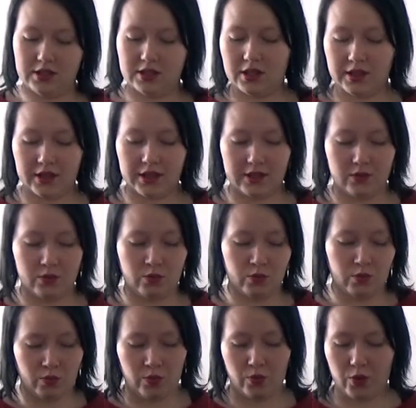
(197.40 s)
I can
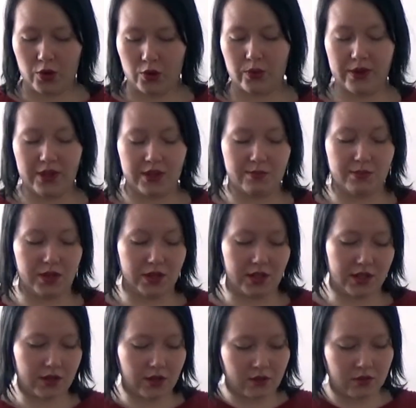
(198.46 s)
work with it, but I
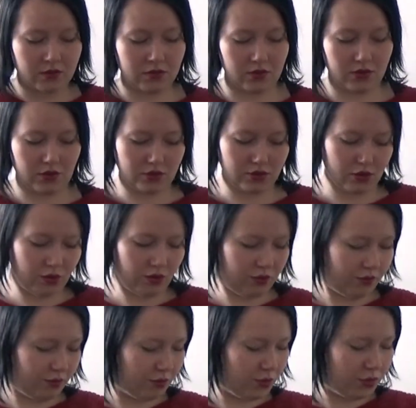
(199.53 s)
can also
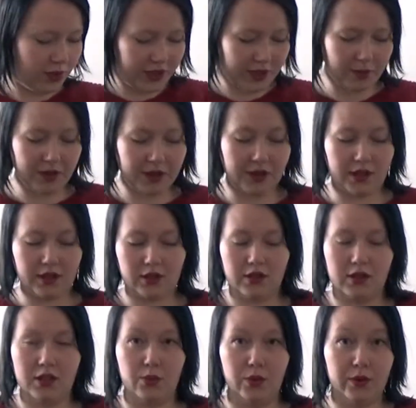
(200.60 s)
pull it a bit and
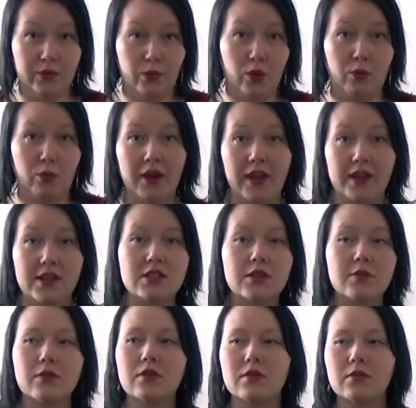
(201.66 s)
it will warm my hands up
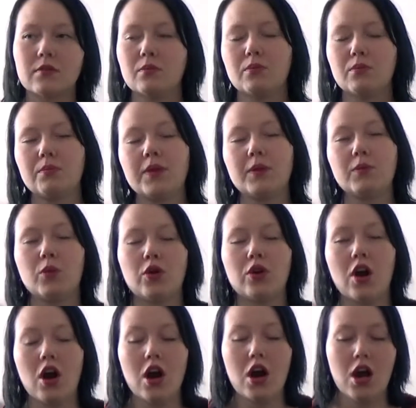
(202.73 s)
a bit more.
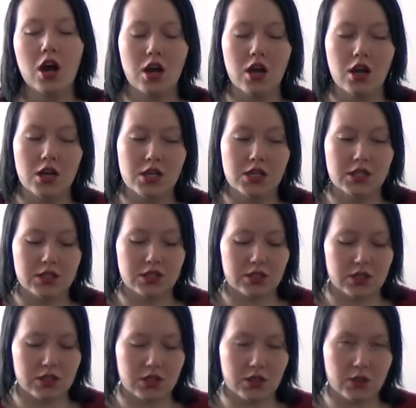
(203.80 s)

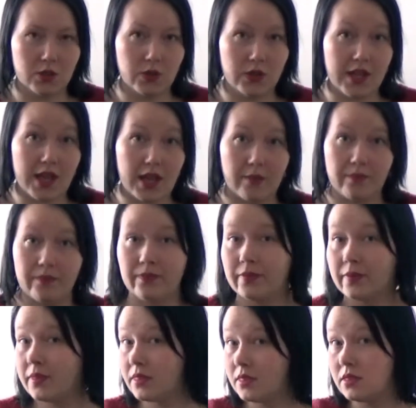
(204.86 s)
So yeah,
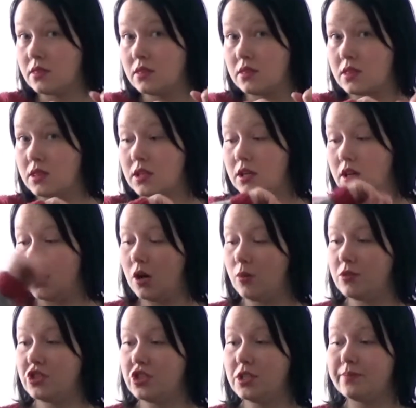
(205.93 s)

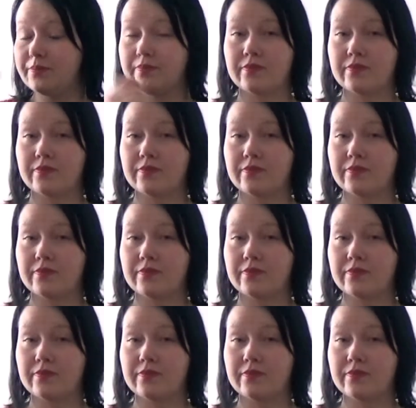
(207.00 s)
Almangia.